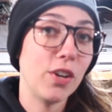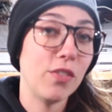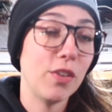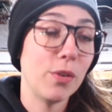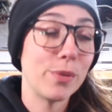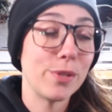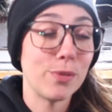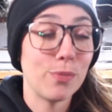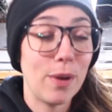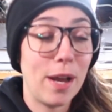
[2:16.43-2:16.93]
If
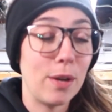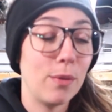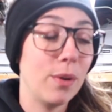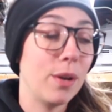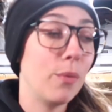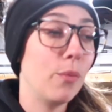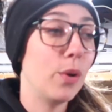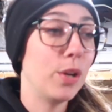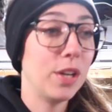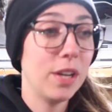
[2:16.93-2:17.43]
it was red,
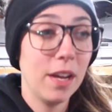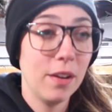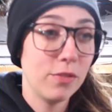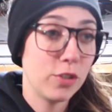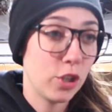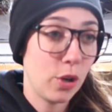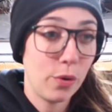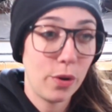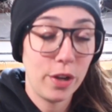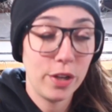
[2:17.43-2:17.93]
we wouldn't have
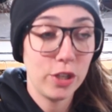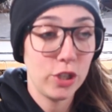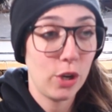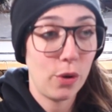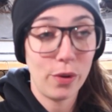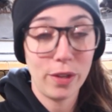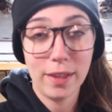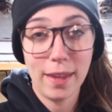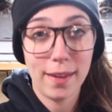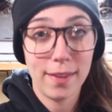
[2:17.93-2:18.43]
showed
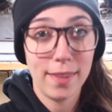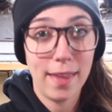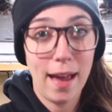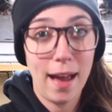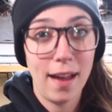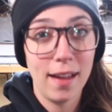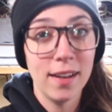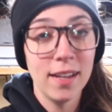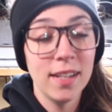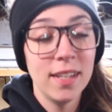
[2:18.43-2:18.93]
it like
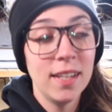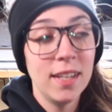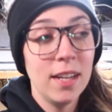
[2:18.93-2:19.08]
that.